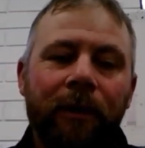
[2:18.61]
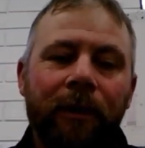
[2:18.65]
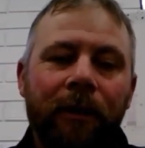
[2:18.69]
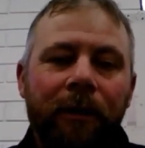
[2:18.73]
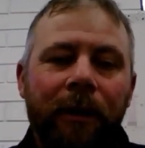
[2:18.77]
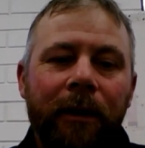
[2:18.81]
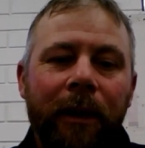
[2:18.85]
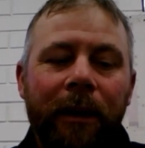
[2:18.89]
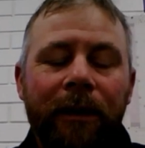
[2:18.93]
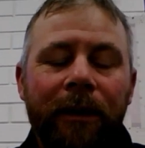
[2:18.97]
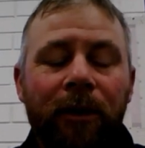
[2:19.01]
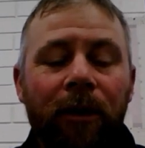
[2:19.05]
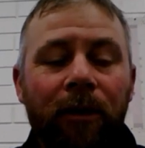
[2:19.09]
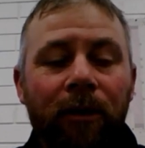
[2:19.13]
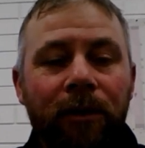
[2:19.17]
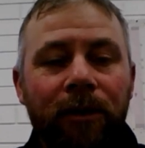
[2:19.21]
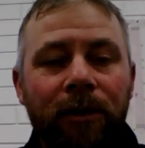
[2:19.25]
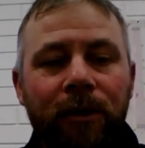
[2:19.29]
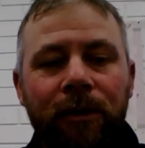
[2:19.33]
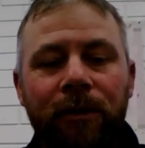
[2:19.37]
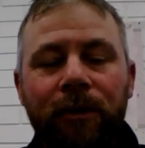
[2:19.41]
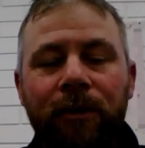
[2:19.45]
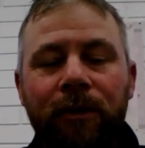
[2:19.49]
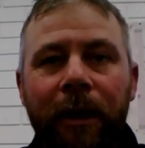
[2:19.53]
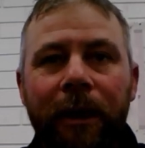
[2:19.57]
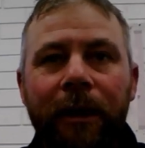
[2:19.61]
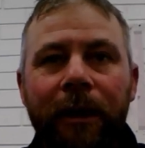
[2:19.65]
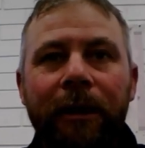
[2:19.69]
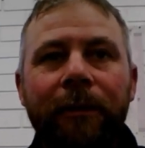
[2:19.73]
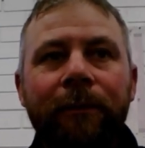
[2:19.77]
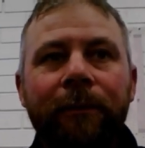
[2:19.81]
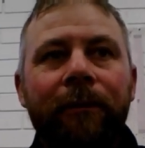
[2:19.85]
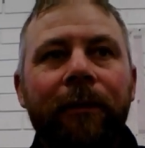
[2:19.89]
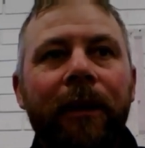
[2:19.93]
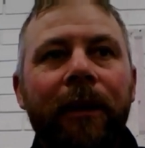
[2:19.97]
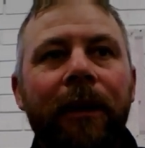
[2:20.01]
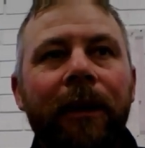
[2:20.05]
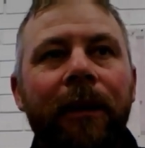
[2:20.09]
they'd concentrate.
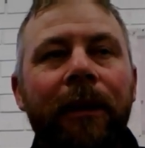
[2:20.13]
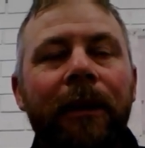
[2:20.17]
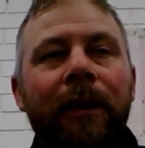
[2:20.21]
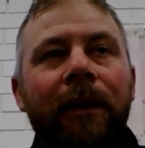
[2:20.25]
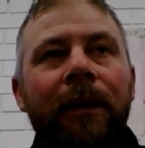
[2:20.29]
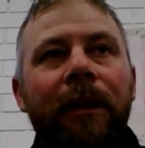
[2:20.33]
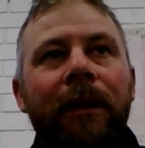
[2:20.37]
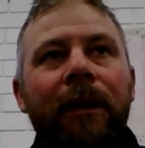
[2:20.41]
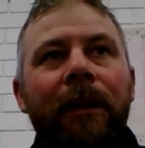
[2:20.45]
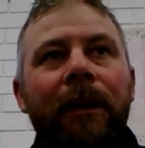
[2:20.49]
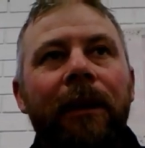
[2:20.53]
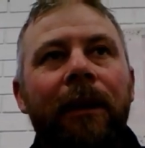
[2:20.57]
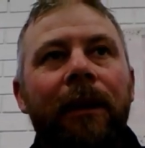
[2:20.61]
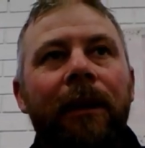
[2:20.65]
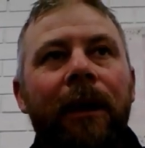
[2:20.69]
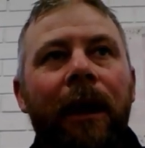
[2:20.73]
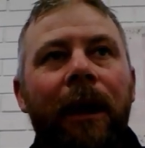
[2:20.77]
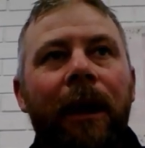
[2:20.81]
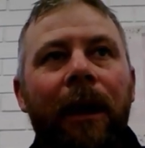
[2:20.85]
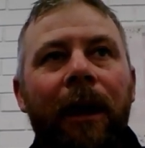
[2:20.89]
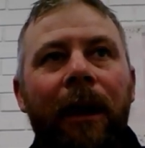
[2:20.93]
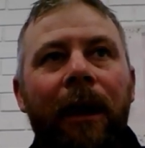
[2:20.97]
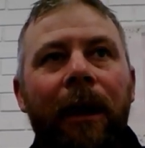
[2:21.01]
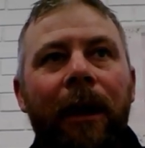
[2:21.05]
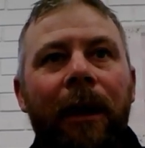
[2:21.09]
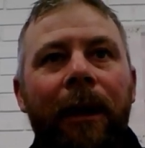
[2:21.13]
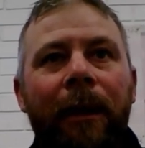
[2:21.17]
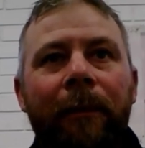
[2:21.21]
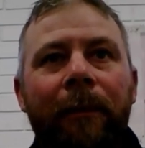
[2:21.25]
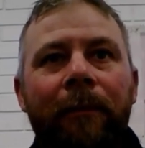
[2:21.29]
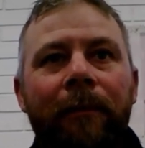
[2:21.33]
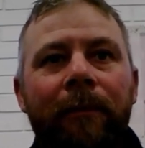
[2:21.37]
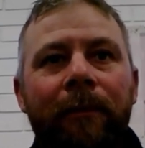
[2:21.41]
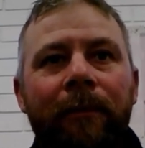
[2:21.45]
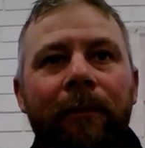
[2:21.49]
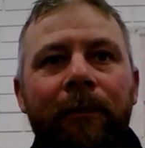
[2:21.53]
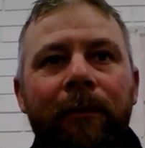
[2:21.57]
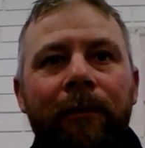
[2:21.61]

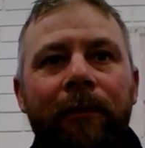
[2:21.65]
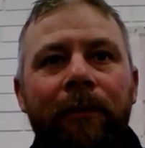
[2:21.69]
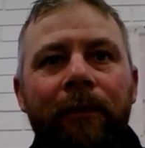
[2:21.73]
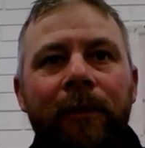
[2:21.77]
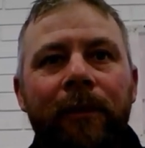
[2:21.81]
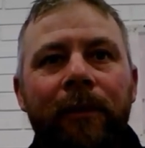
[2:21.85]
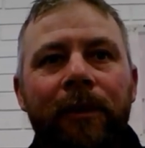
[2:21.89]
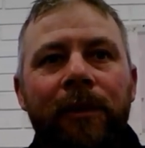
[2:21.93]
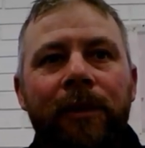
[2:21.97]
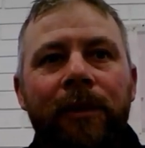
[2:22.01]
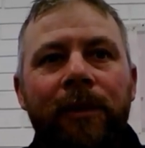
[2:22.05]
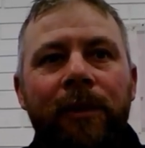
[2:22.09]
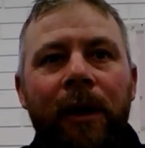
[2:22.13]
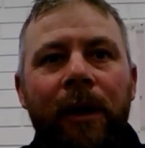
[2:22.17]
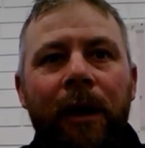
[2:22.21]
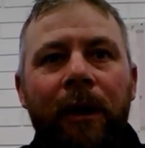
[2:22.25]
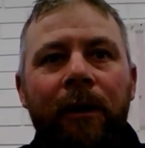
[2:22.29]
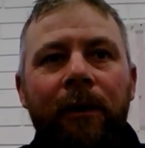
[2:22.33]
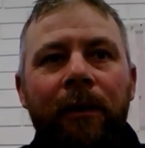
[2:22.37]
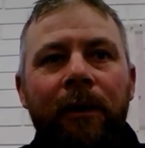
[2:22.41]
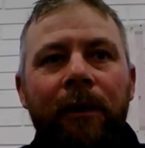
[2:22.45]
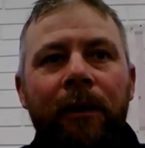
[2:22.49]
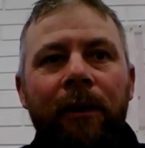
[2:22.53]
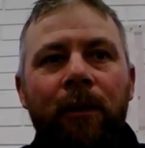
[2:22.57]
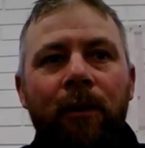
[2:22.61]
And